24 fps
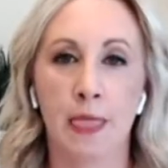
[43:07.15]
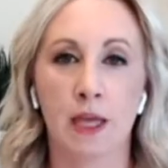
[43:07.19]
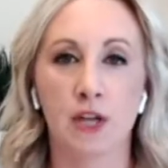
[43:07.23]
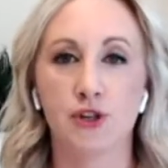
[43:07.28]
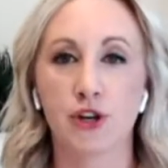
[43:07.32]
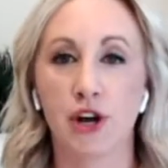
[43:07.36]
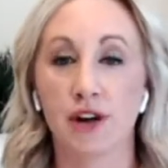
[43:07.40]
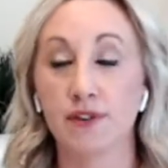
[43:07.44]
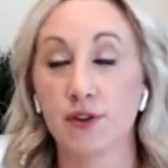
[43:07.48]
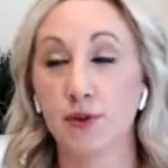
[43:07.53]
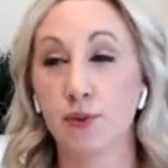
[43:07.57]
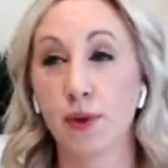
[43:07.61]

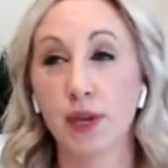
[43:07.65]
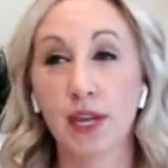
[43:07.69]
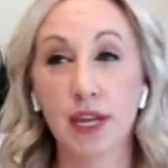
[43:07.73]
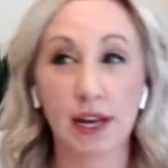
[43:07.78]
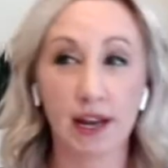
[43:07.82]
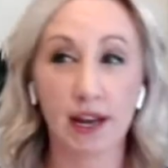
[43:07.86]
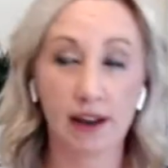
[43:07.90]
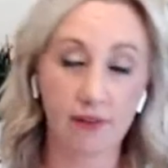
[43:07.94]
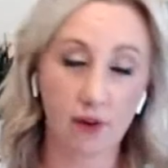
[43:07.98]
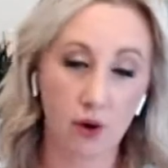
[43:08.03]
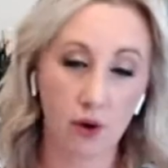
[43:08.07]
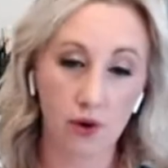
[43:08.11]
Travis, we can
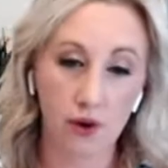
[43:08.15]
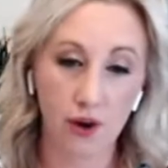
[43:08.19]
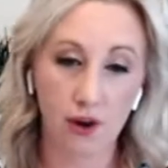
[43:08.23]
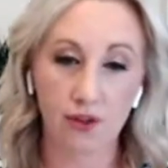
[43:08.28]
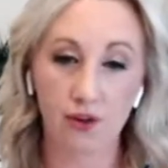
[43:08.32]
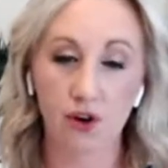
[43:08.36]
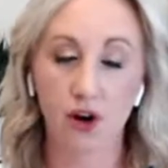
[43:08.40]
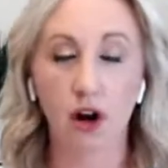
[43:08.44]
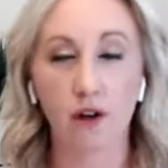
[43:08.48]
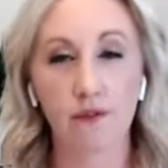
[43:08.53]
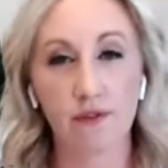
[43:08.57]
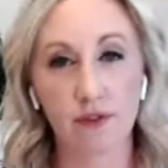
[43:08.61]
have a whole
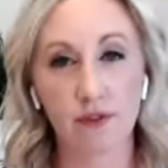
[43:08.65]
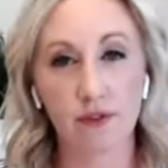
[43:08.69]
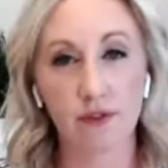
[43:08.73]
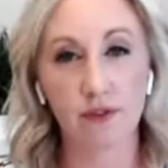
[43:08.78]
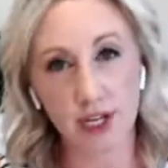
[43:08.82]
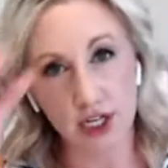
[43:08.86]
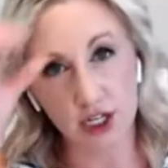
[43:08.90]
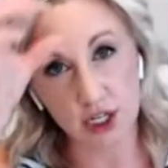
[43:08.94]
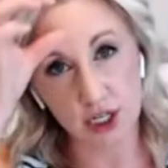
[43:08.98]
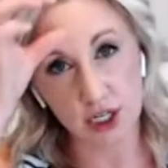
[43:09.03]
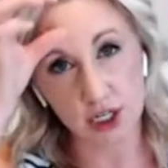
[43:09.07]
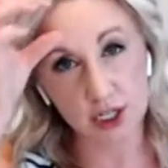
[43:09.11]
nother
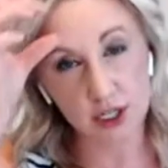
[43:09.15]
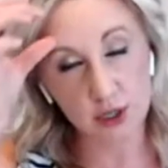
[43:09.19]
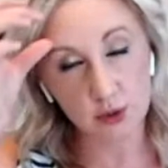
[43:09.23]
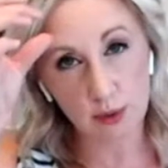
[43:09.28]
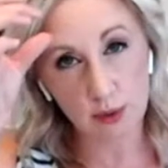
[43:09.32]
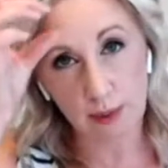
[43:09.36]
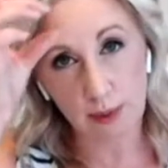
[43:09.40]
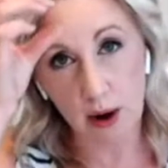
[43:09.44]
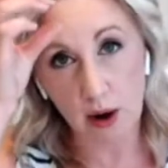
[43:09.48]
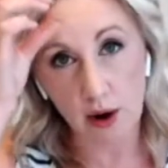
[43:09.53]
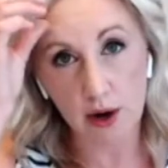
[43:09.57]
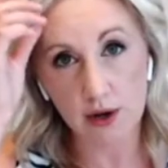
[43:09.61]
conversation too
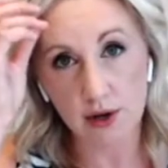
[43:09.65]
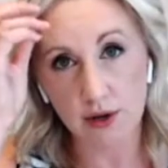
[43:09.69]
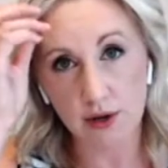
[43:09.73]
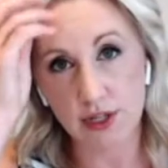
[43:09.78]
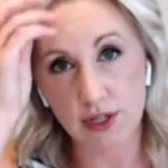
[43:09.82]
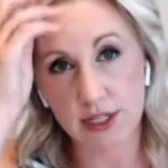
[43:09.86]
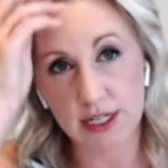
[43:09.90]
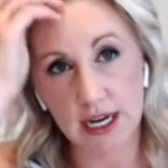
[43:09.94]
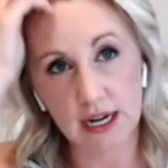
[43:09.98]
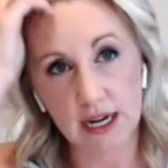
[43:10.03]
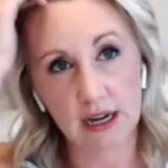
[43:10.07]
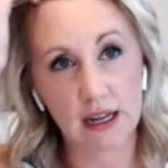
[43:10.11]
about
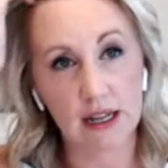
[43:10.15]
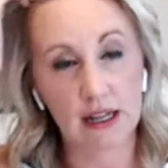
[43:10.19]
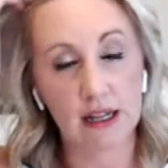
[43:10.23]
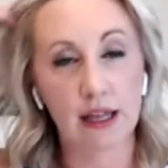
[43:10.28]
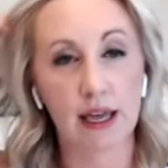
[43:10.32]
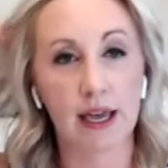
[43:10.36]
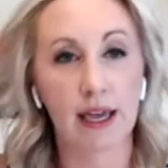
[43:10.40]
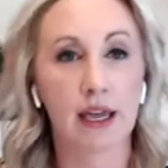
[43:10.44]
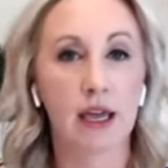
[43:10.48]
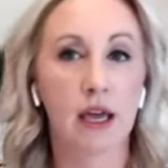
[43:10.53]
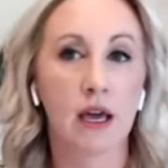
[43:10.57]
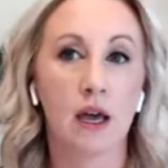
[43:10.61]
understanding
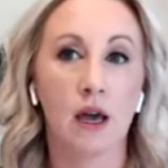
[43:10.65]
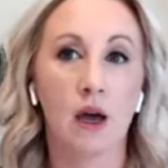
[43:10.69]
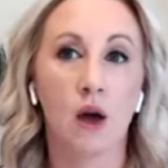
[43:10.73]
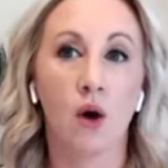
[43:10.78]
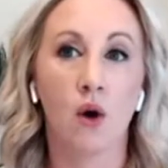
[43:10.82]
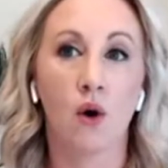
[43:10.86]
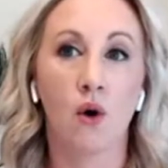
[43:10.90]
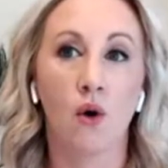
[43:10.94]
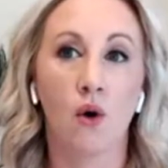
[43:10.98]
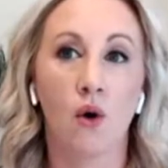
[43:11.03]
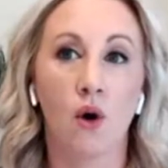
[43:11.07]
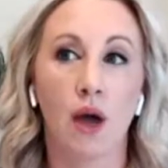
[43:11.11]
like
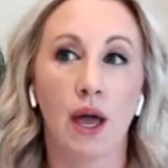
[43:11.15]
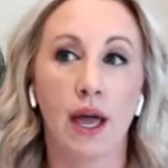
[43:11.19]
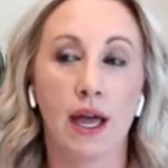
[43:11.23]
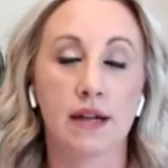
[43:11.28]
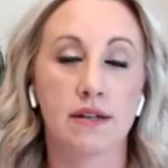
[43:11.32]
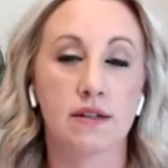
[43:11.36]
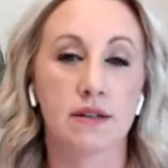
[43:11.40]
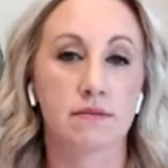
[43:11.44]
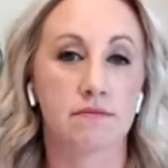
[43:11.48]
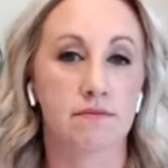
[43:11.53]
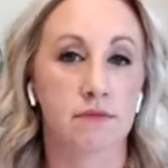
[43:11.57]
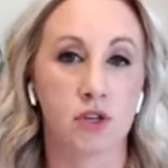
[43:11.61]

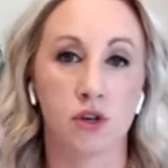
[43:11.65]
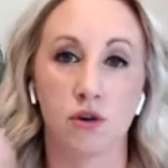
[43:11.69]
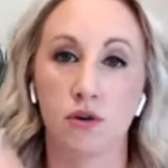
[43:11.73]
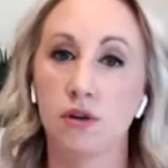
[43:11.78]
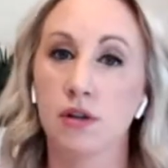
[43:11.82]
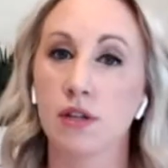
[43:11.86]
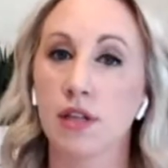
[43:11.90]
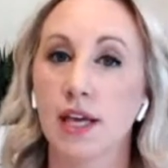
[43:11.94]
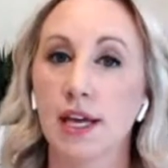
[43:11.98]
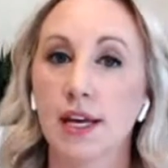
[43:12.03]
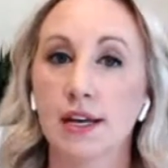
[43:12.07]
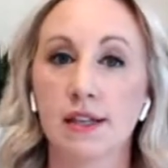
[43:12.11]

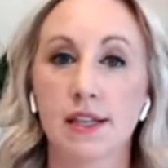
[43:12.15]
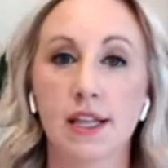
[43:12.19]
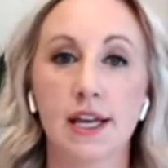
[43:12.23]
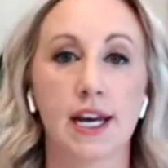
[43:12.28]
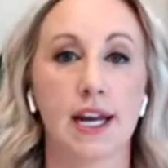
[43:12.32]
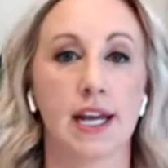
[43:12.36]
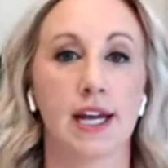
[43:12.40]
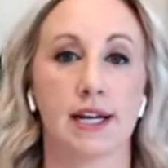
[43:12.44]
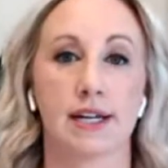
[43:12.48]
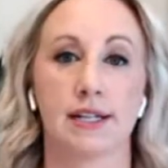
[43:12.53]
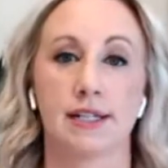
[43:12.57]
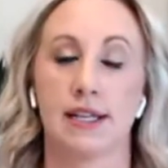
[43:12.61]
Google
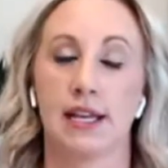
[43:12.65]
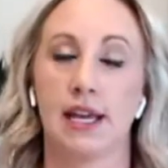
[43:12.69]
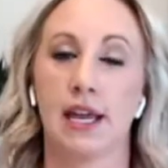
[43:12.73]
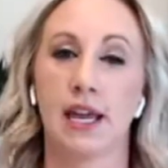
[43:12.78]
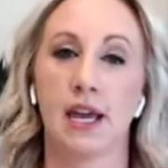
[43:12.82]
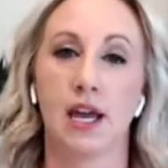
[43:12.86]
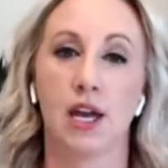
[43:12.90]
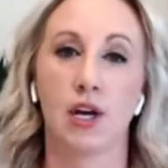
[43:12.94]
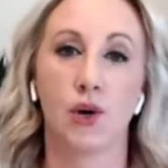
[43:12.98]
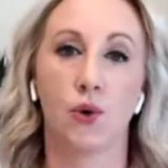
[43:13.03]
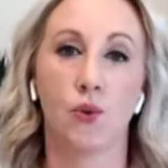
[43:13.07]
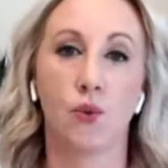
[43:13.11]
Analytics
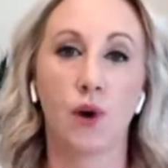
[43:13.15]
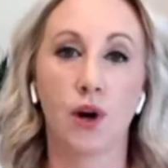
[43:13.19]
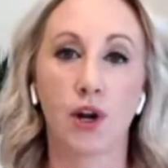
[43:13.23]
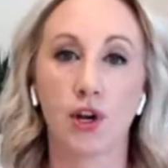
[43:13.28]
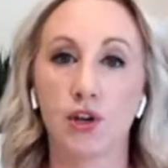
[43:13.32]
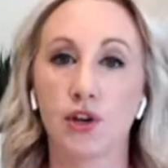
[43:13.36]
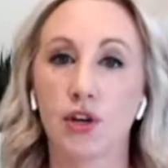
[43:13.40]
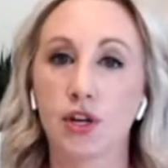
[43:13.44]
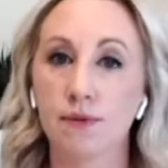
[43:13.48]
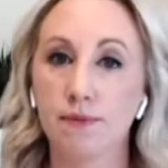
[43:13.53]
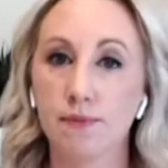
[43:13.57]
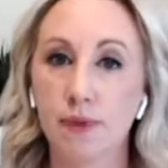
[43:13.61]
and where
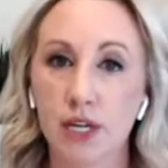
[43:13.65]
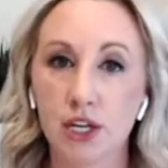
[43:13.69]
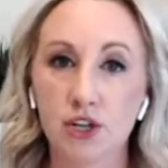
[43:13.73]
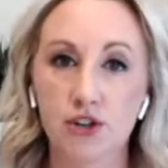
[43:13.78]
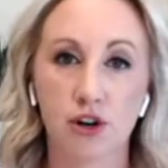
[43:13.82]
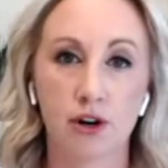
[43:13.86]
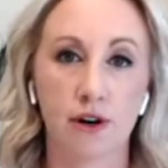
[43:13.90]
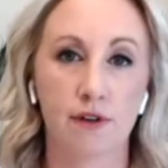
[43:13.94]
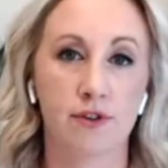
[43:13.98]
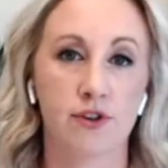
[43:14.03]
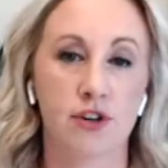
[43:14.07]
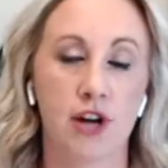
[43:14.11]
you can be
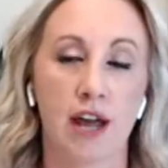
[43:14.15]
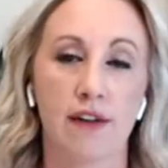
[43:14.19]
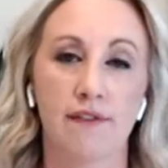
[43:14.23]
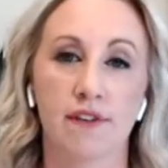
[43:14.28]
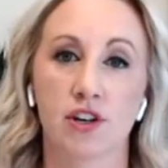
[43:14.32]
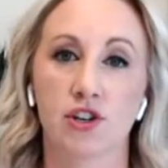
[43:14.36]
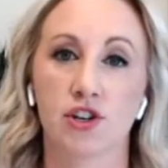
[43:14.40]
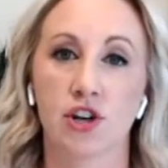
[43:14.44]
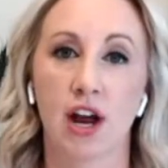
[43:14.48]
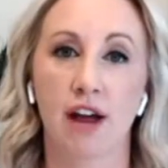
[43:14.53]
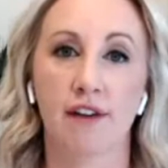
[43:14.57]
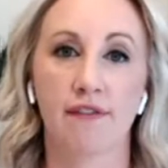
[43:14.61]
driving
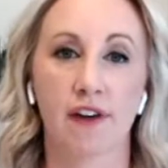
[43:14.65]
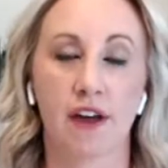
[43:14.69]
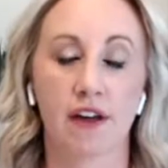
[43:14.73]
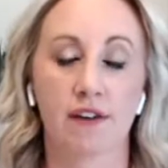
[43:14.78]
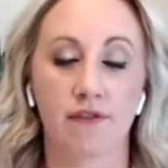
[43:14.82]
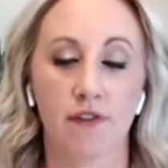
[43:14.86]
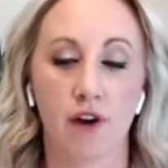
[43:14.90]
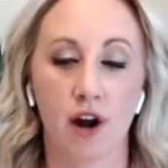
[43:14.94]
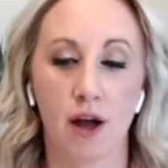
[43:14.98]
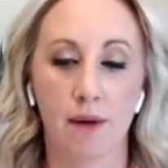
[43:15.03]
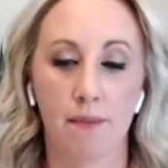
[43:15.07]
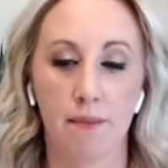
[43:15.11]
traffic
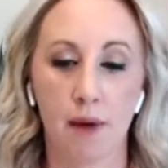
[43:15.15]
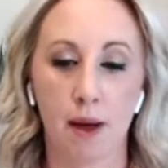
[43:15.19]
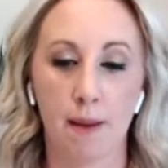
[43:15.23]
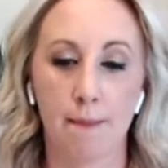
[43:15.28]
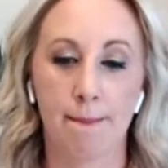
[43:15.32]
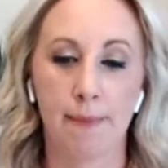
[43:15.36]
from.